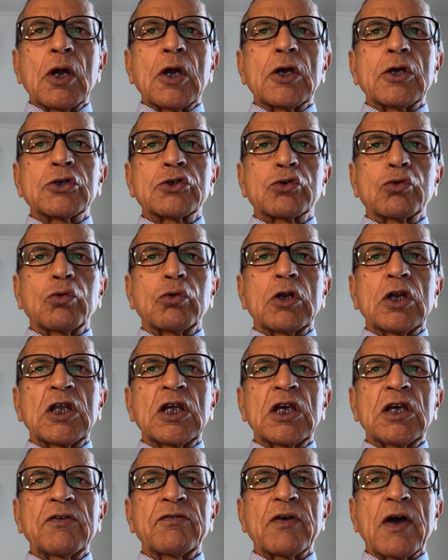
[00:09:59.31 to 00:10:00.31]
is to
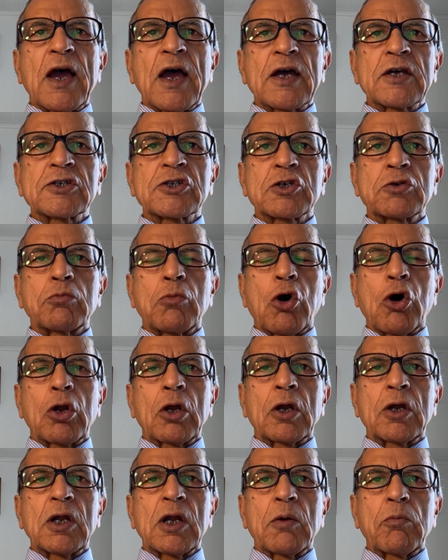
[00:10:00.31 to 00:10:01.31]
leave as small
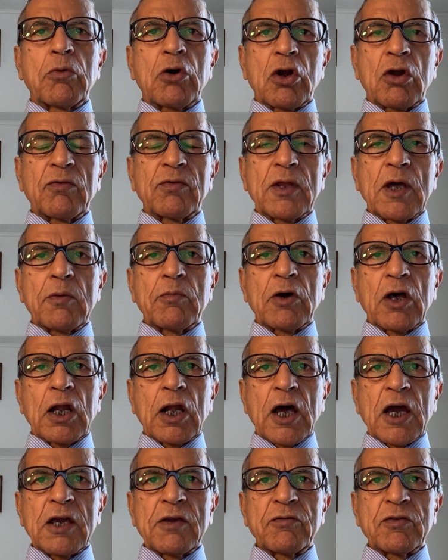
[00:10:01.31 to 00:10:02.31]
a number of them
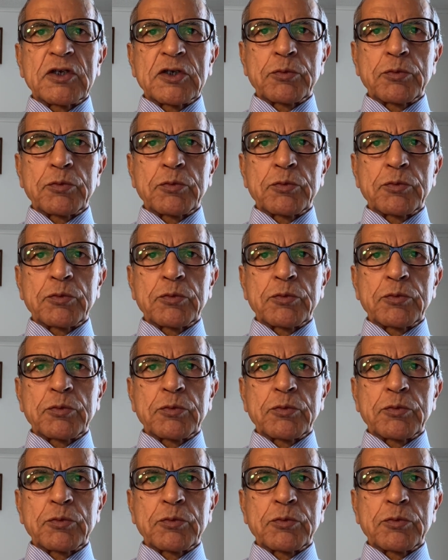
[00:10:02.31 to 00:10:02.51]
alive as